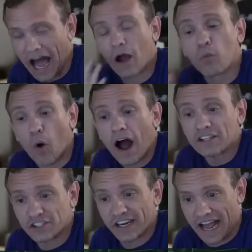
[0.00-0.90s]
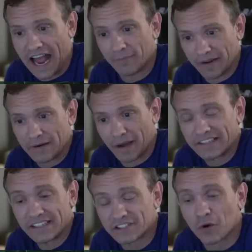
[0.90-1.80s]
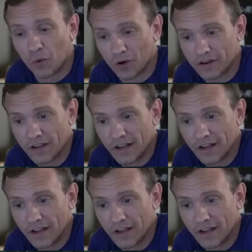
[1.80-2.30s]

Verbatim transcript: I watched it happen in my Discord.